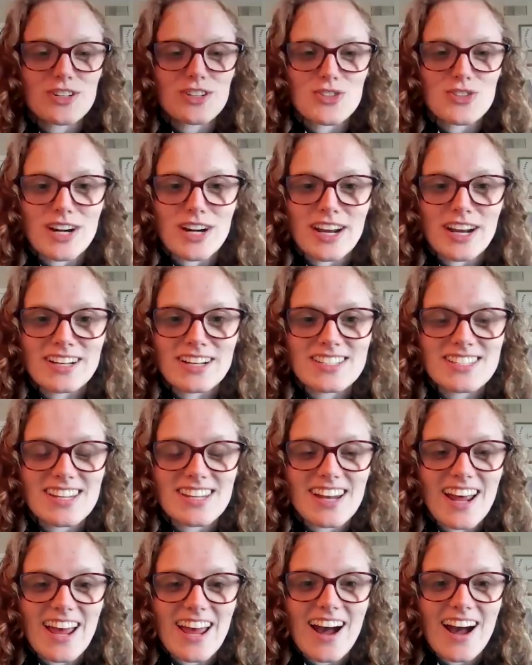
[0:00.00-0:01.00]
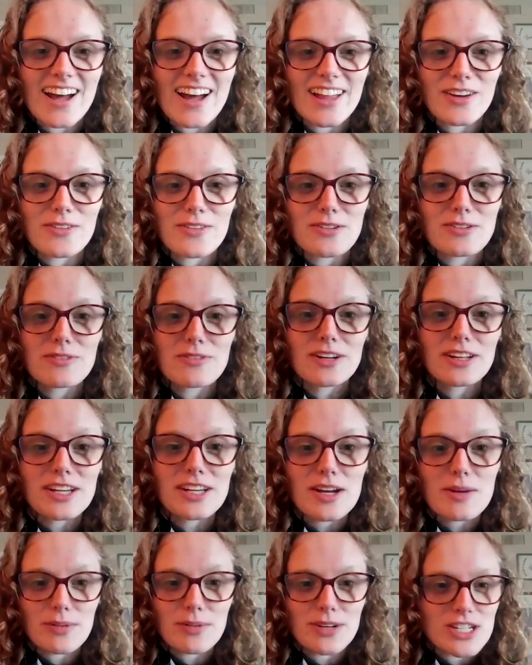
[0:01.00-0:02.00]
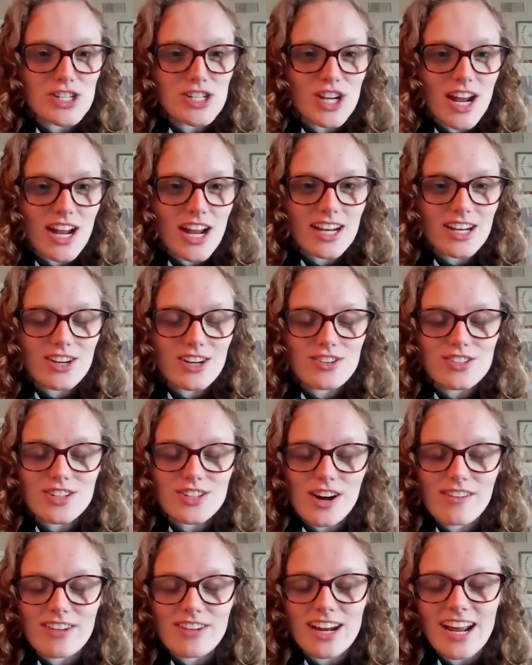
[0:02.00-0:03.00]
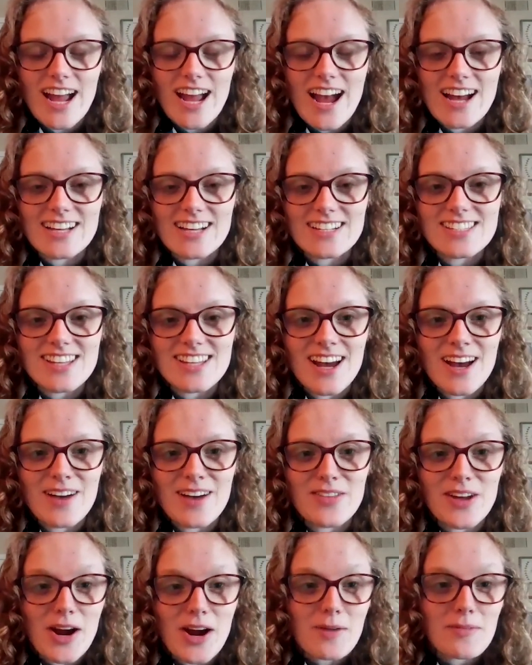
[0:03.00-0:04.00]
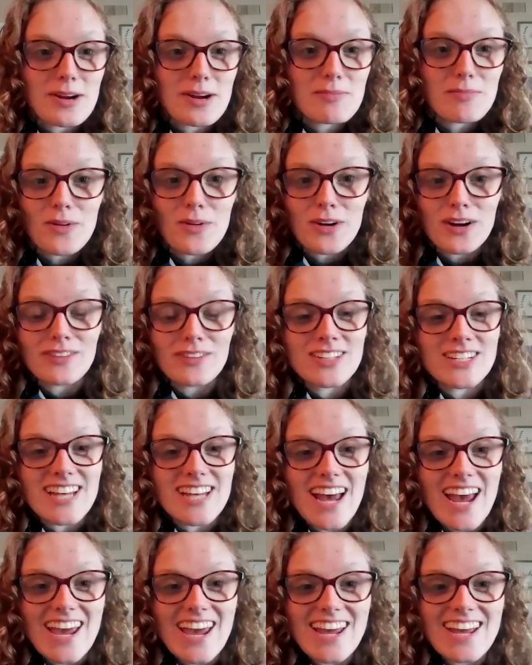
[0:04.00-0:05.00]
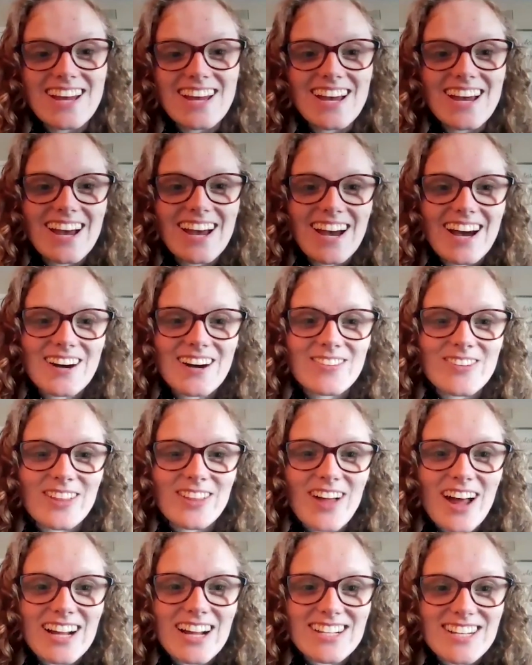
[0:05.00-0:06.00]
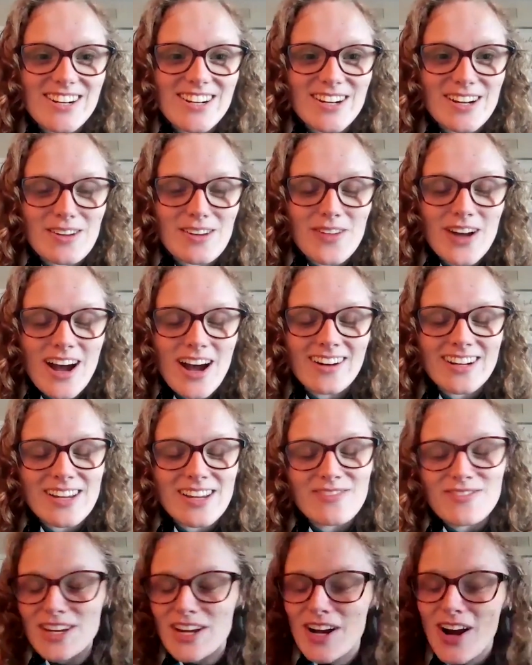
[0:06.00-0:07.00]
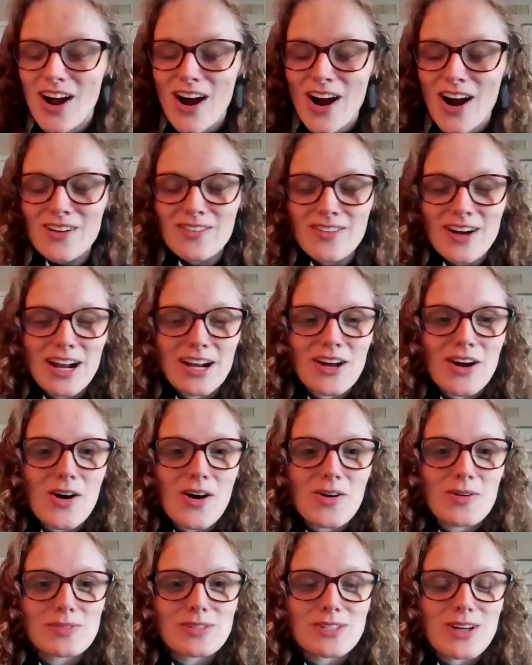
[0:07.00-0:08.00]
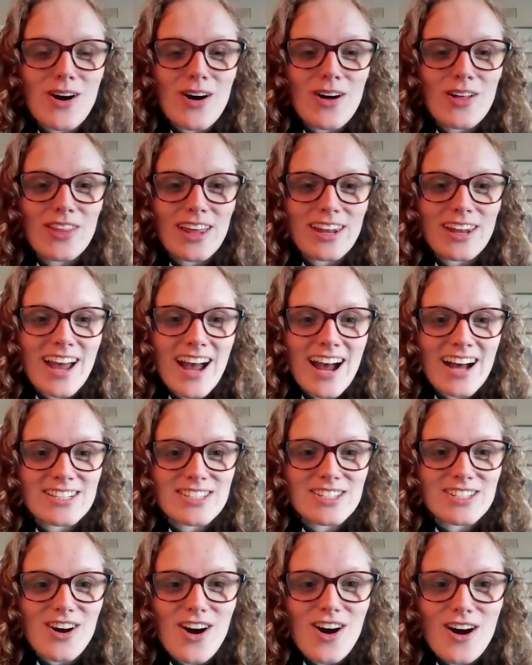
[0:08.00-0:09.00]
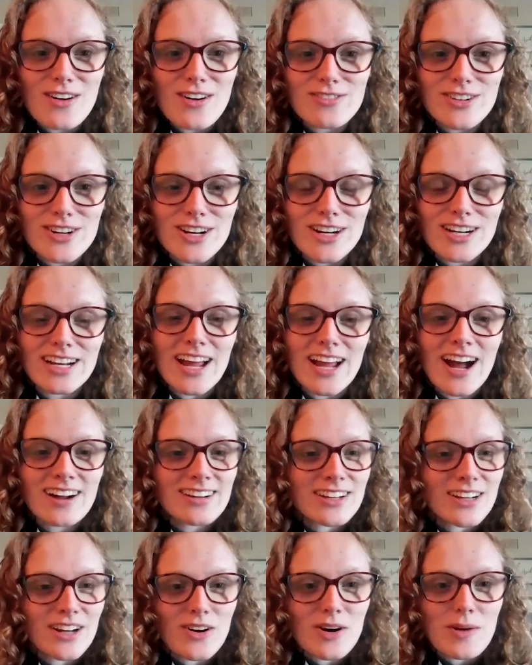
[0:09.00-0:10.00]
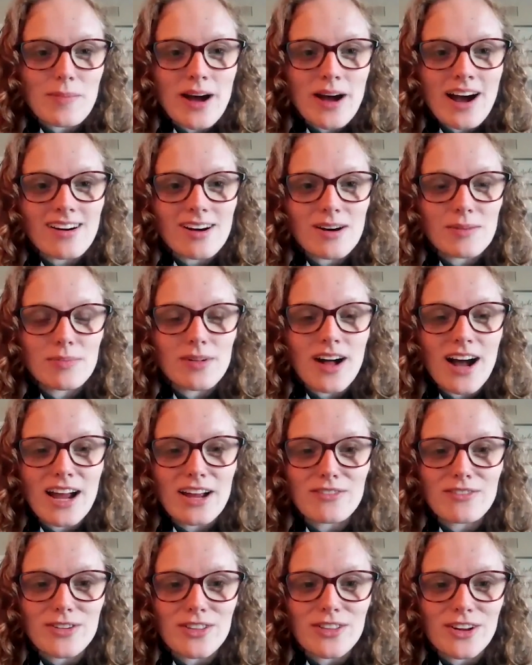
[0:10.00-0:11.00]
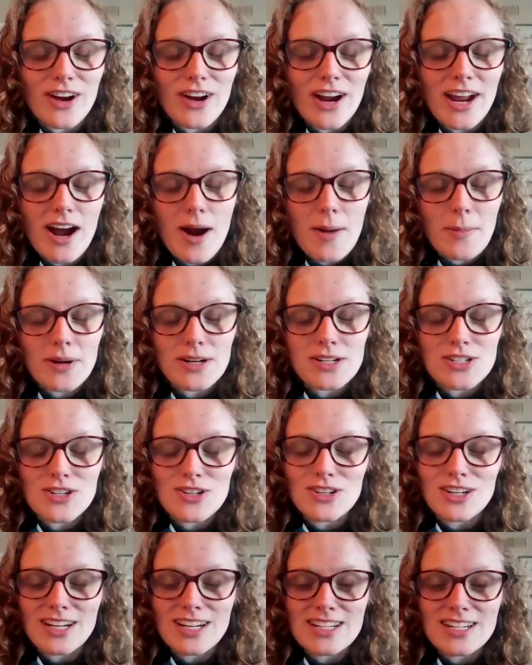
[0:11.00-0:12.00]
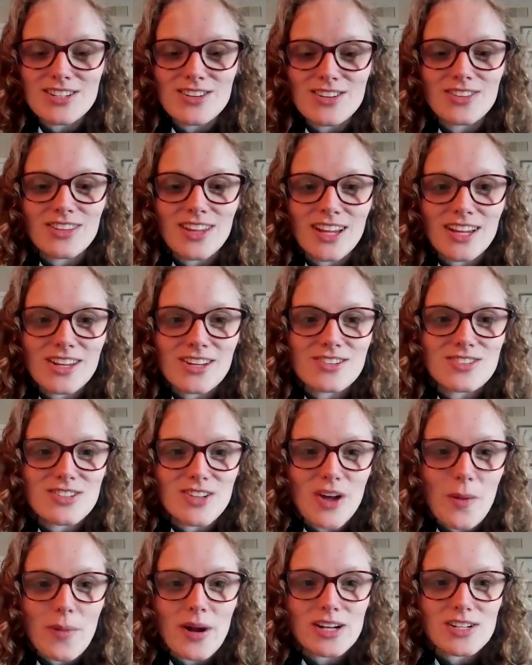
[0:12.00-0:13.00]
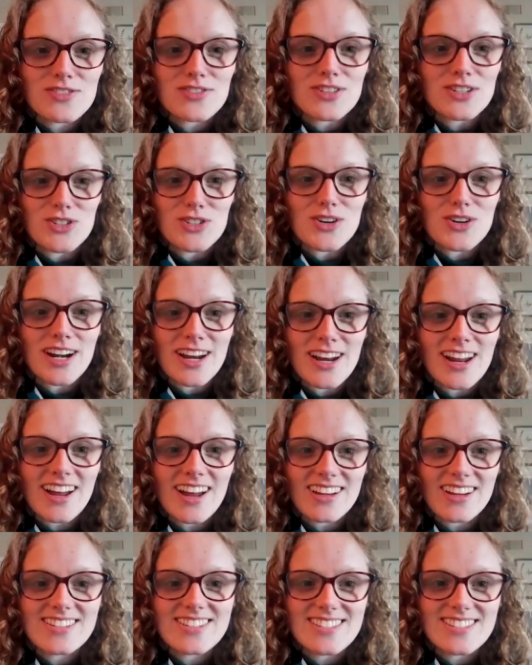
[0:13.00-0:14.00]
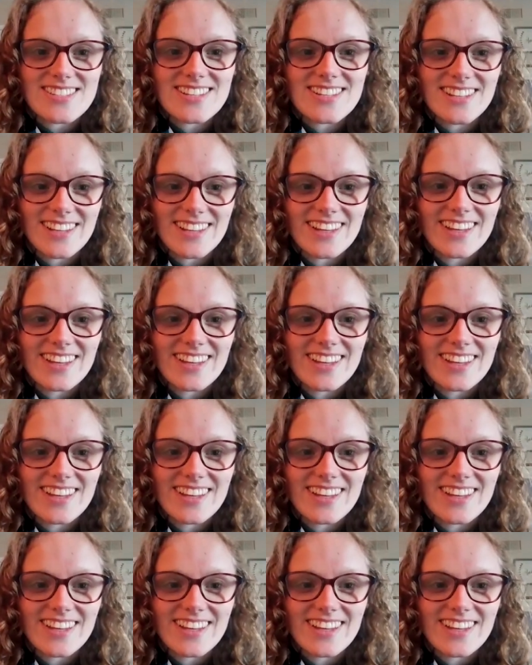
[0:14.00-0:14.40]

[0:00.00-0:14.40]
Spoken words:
for joining us today, Hyla. We really appreciated you serving as the Herbert Employer of the Day. We liked hearing about NVR, Ryan Homes, all that it has to offer and how to go about applying for the great opportunities. So thank you so much for joining us.